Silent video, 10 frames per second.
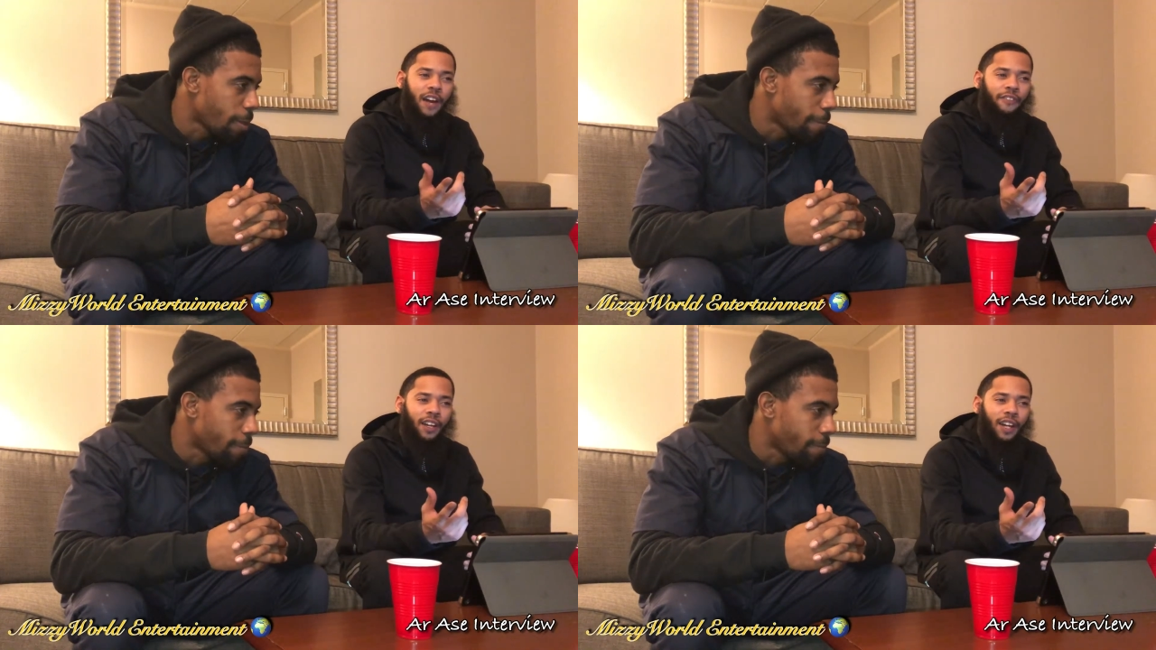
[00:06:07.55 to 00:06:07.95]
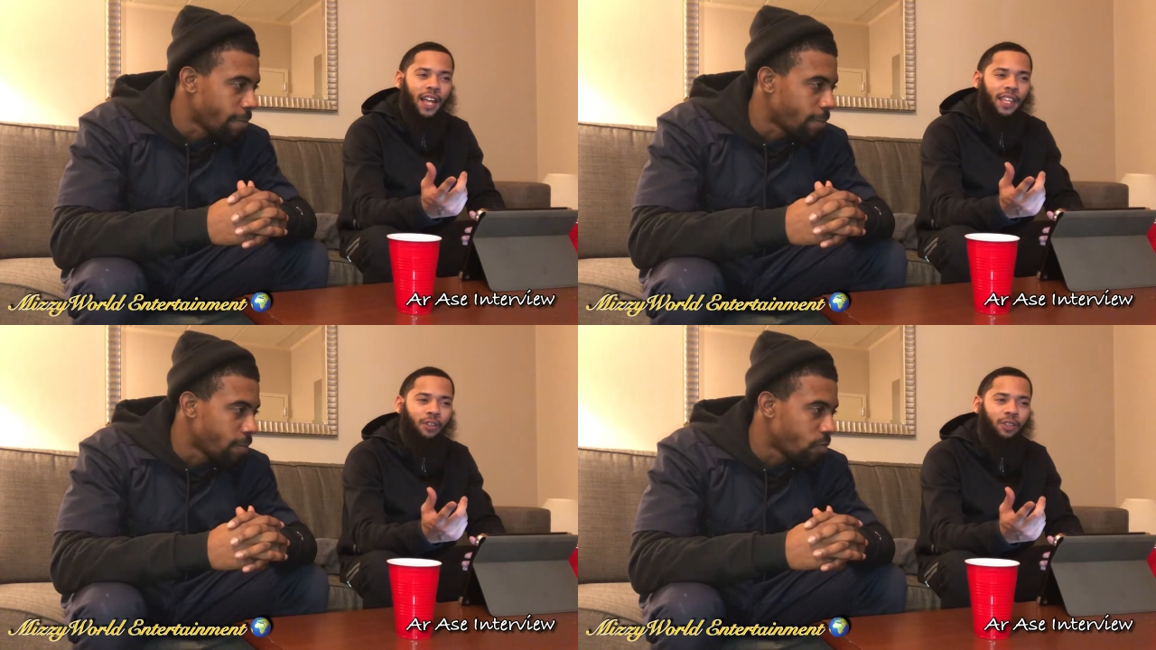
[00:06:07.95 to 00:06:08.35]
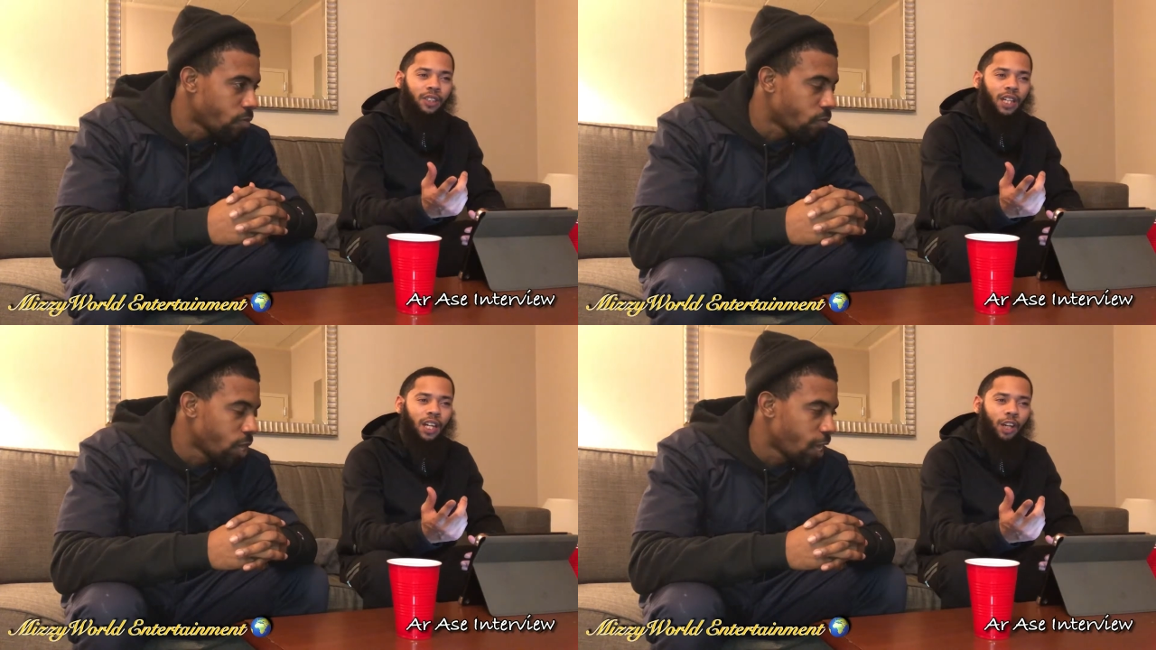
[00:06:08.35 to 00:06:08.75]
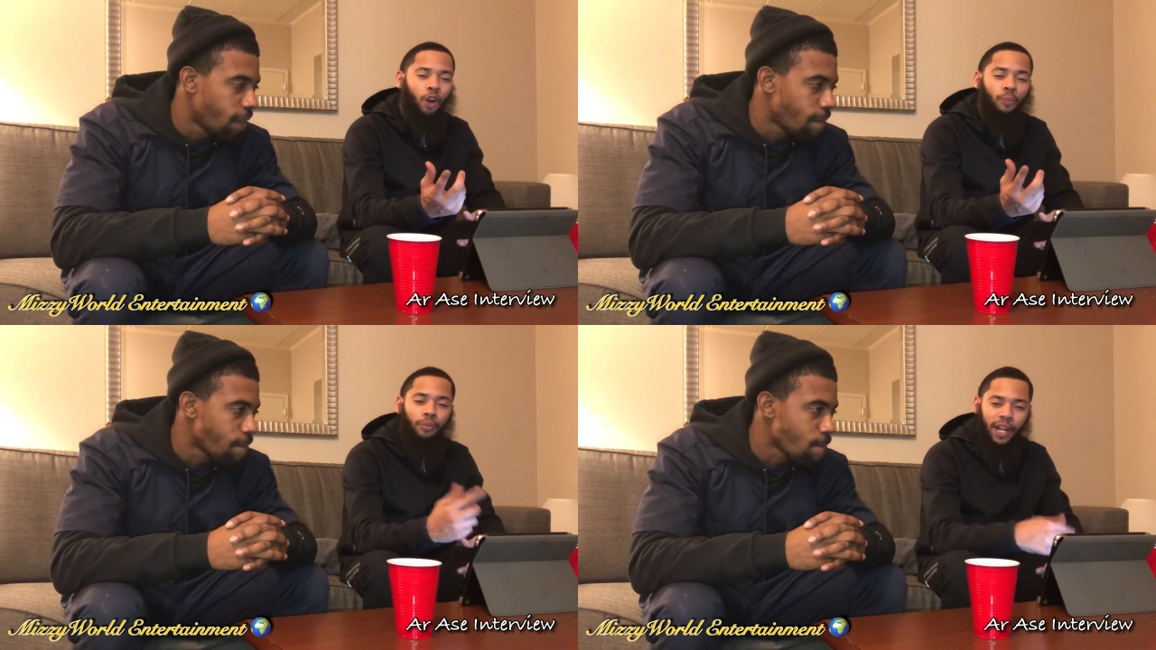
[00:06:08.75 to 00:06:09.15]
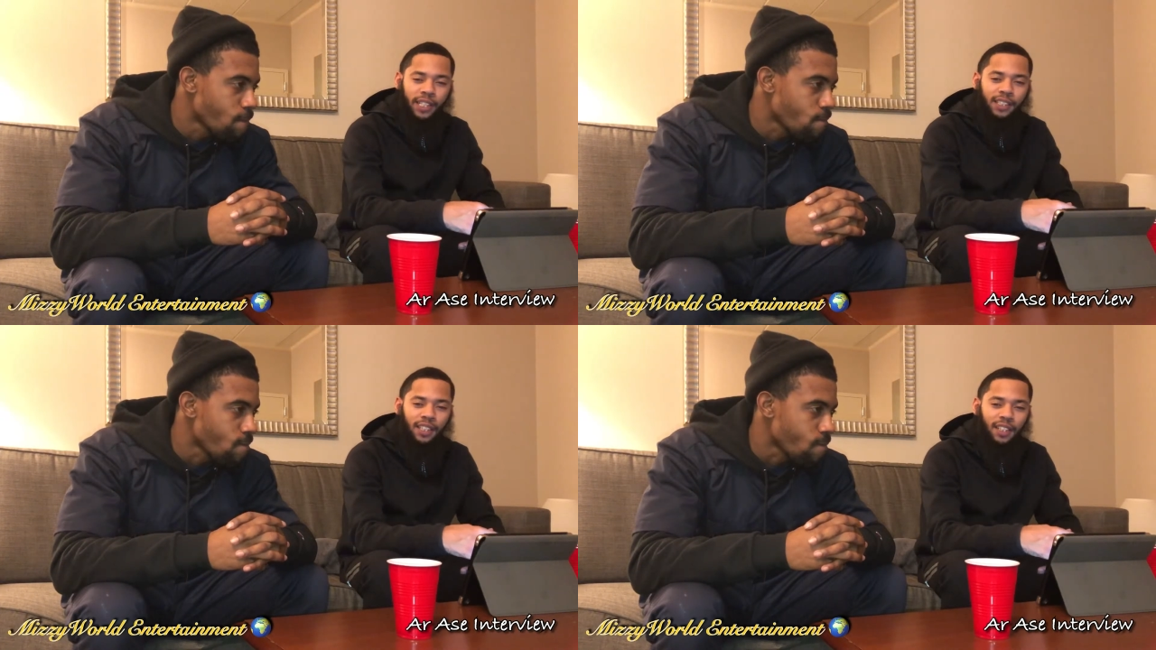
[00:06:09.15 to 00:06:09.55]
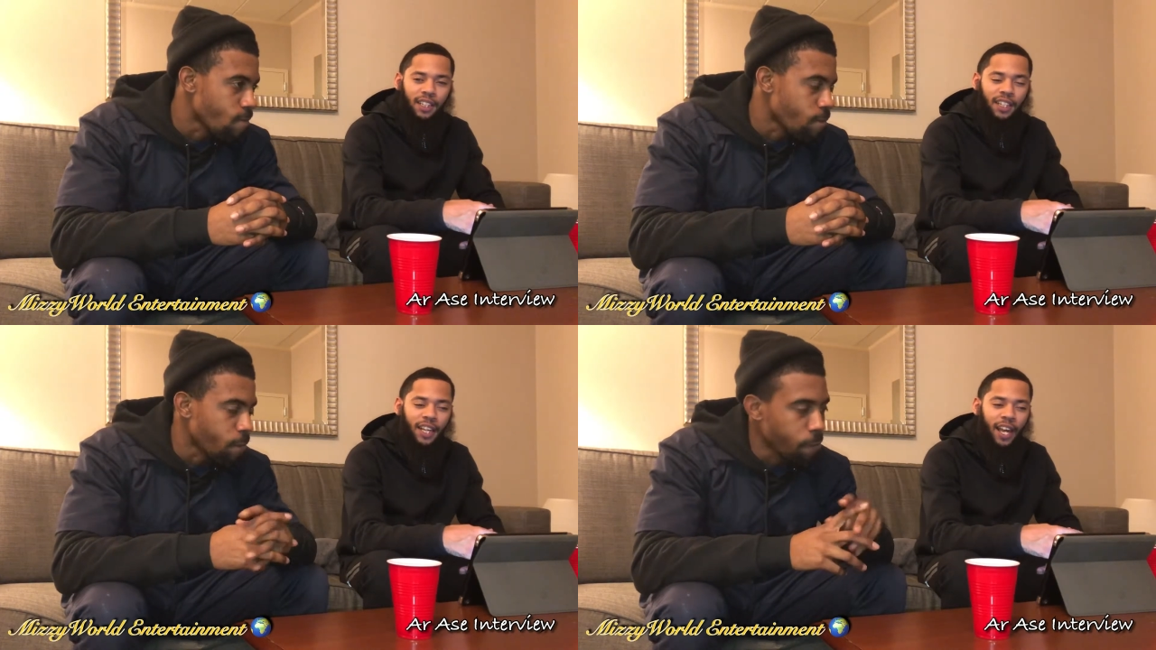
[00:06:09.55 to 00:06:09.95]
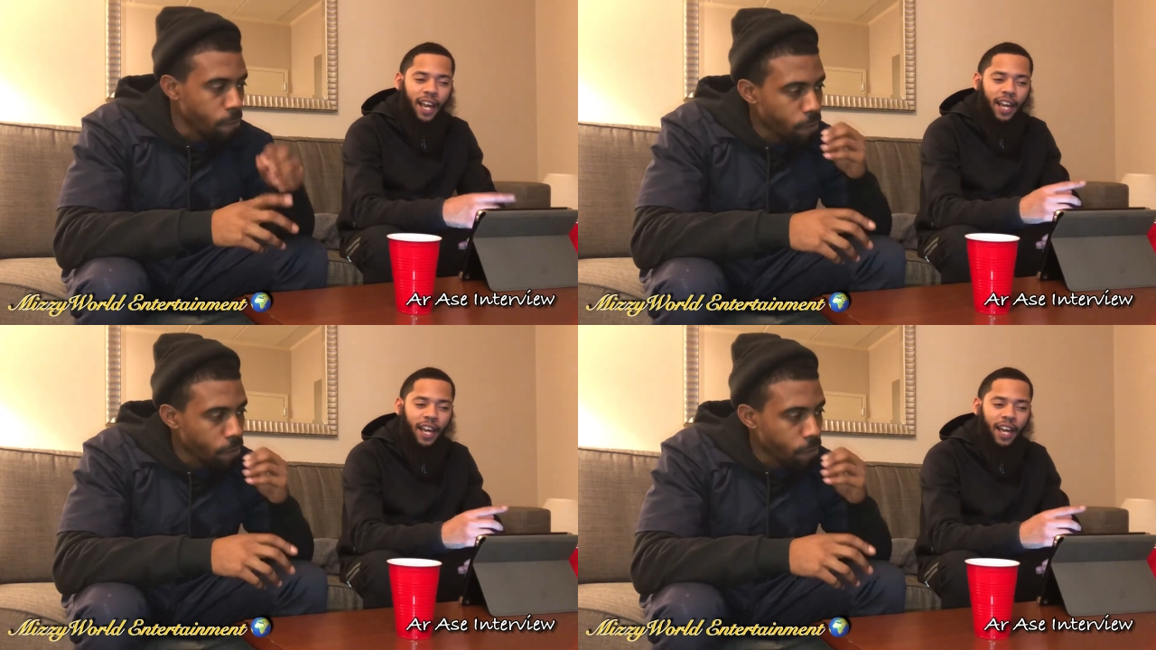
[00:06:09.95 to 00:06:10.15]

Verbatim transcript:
Speaker 1: I for, I think it was uh, Go Brazy, and they mm-hmm.